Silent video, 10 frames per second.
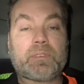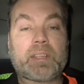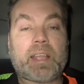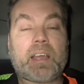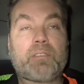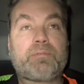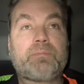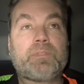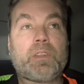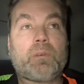They got to,
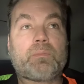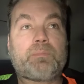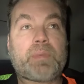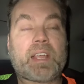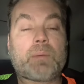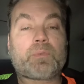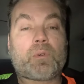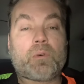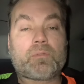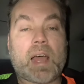pick up their
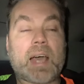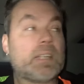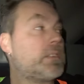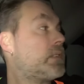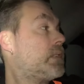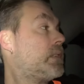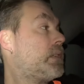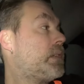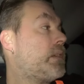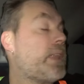own rods.
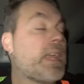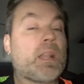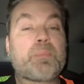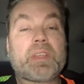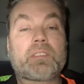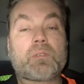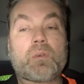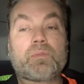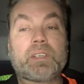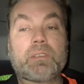They got to pick their
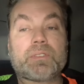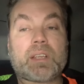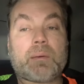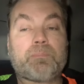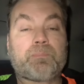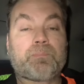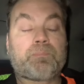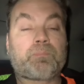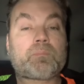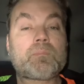own reels up
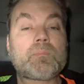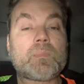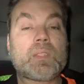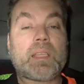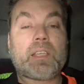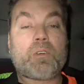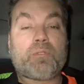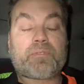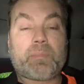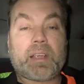and go
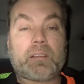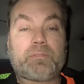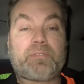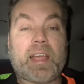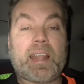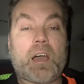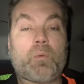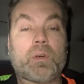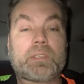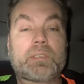from there and find out
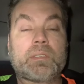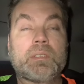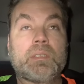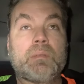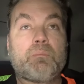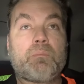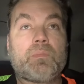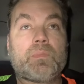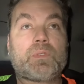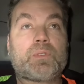what
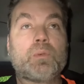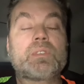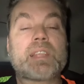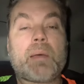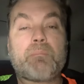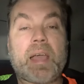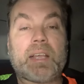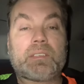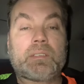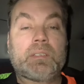suits them
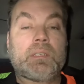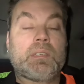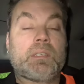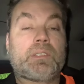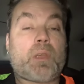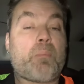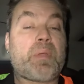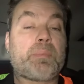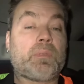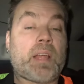best. Some
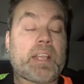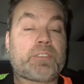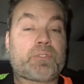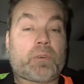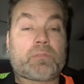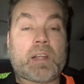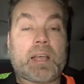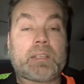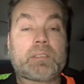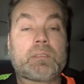people like short
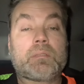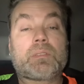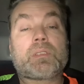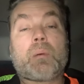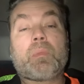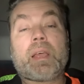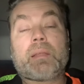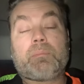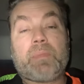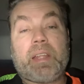rods. Some like
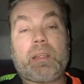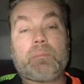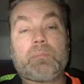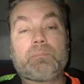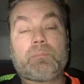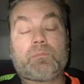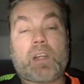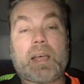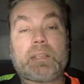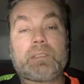medium
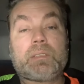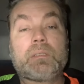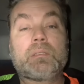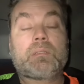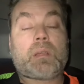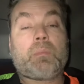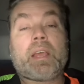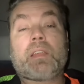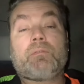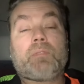rods. Some
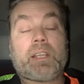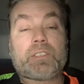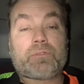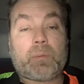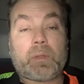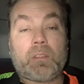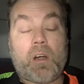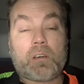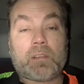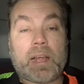like extremely
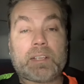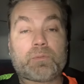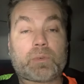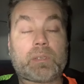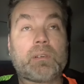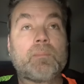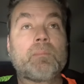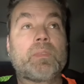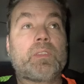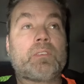long rods where
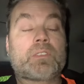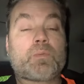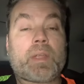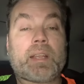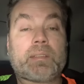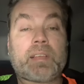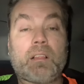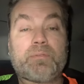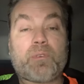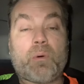you're swinging a
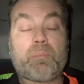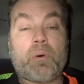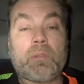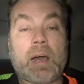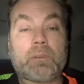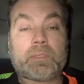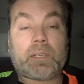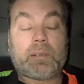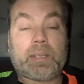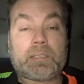telephone pole out
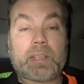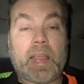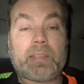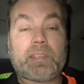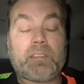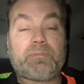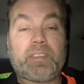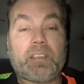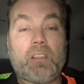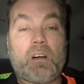there that's 18
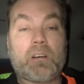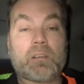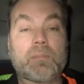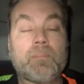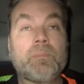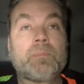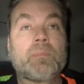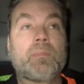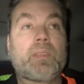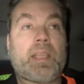feet long
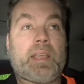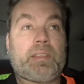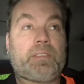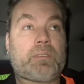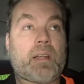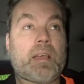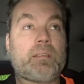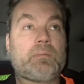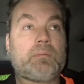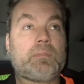and you're
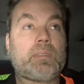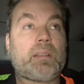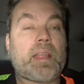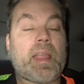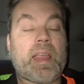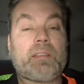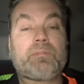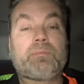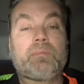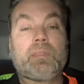on
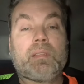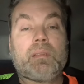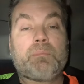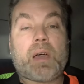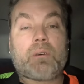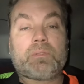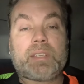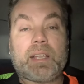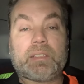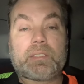8-pound
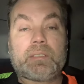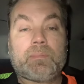test.